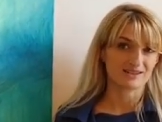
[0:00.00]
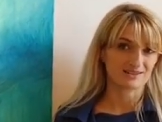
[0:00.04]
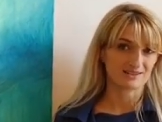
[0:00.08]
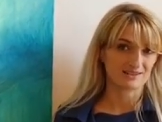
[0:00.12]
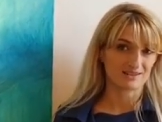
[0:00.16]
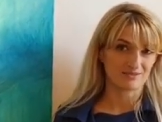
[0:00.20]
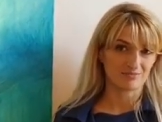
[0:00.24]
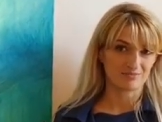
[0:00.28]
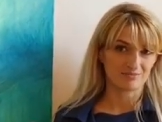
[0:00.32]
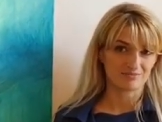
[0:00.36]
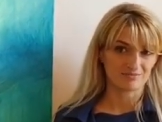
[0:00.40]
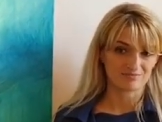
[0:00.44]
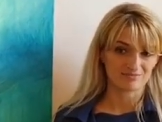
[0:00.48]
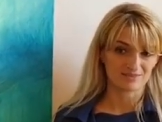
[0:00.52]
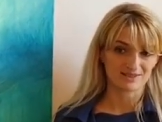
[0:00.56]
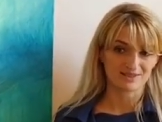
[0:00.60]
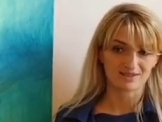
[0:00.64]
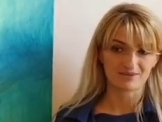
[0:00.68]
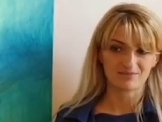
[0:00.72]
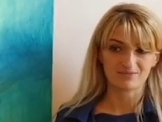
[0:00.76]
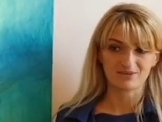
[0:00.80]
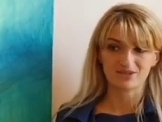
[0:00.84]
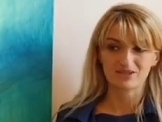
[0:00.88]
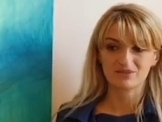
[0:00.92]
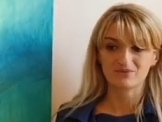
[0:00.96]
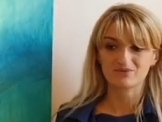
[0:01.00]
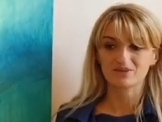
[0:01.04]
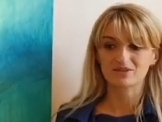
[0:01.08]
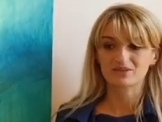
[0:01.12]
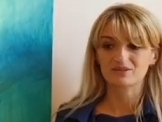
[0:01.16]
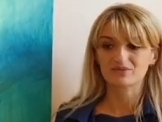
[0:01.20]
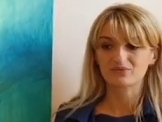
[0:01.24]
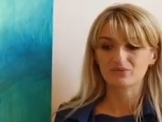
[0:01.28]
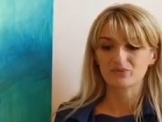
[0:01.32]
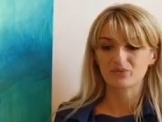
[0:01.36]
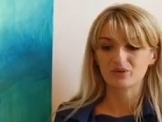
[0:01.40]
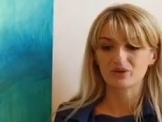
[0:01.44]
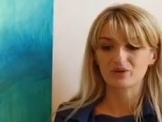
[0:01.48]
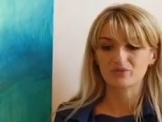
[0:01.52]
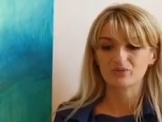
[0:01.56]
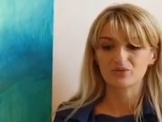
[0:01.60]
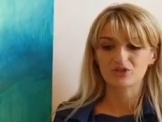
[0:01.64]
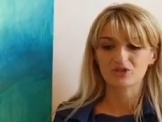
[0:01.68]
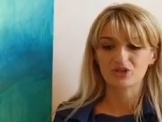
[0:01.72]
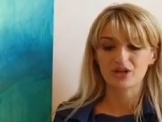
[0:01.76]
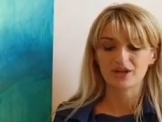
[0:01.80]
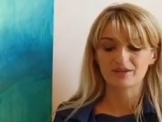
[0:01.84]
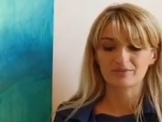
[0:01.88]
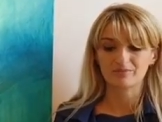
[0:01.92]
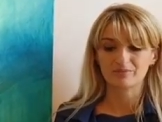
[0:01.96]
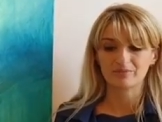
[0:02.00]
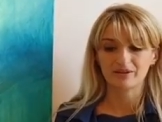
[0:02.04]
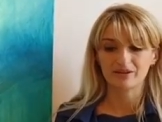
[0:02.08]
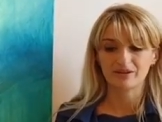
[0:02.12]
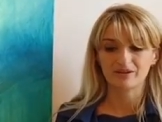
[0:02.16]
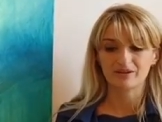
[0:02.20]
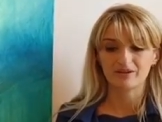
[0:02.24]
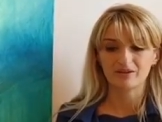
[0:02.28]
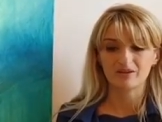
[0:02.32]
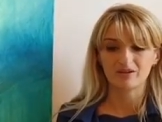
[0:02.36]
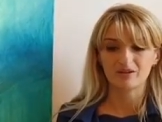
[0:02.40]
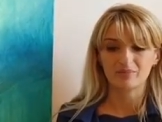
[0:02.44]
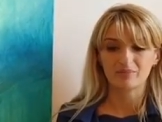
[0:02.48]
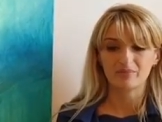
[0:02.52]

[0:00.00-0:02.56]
some series of work which had been